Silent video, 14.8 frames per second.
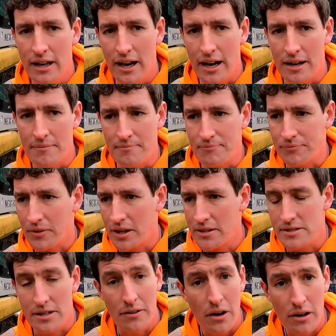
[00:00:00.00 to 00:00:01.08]

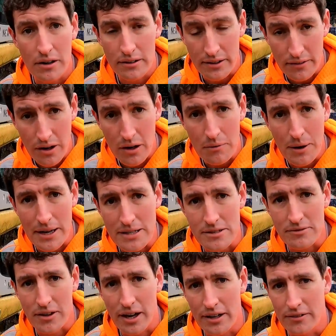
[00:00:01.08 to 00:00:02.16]
So there are
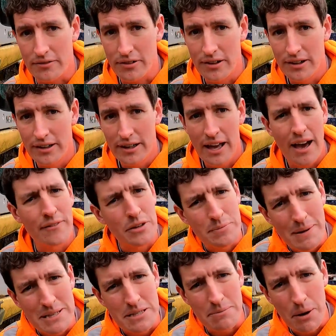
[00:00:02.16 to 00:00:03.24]
ways of kind of
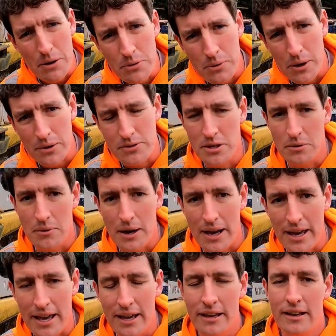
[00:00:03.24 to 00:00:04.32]
having the best of both worlds in a
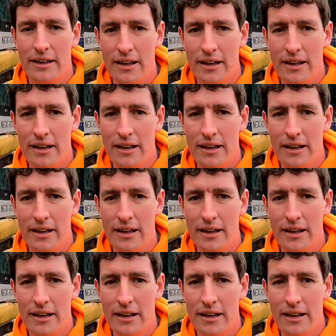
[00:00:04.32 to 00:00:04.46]
way,